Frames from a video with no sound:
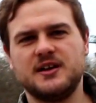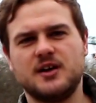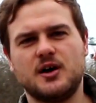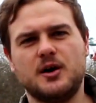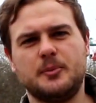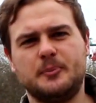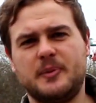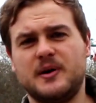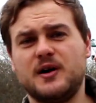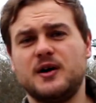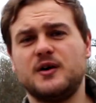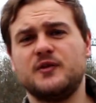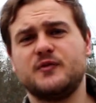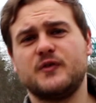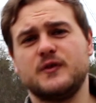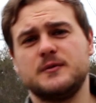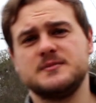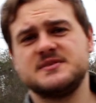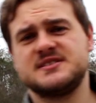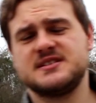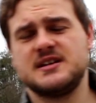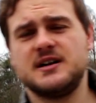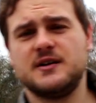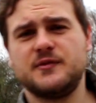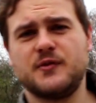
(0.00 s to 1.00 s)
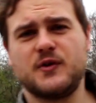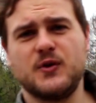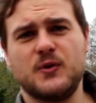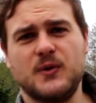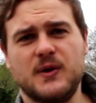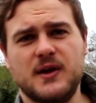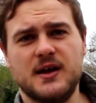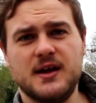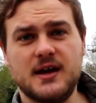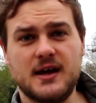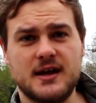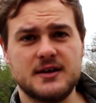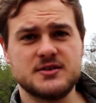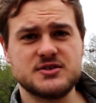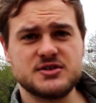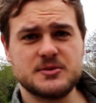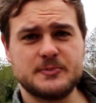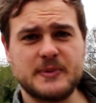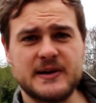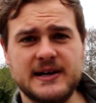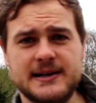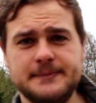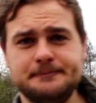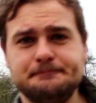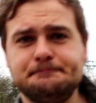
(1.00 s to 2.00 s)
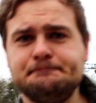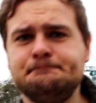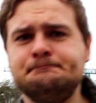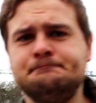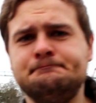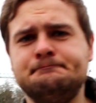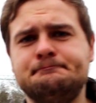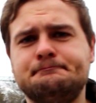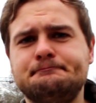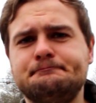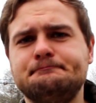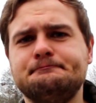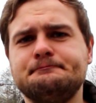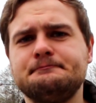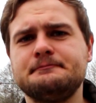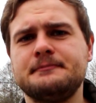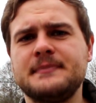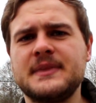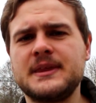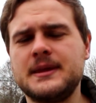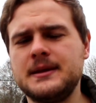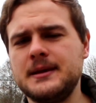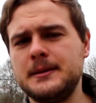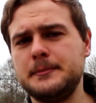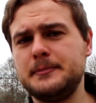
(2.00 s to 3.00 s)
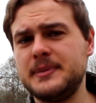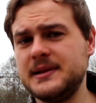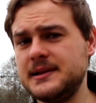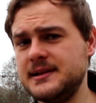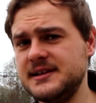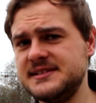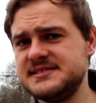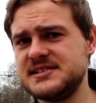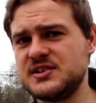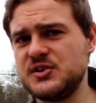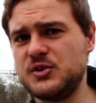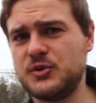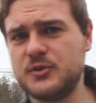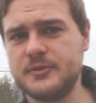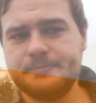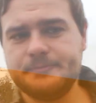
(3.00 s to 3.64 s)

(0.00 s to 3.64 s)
apart from South Korea and Japan? Political.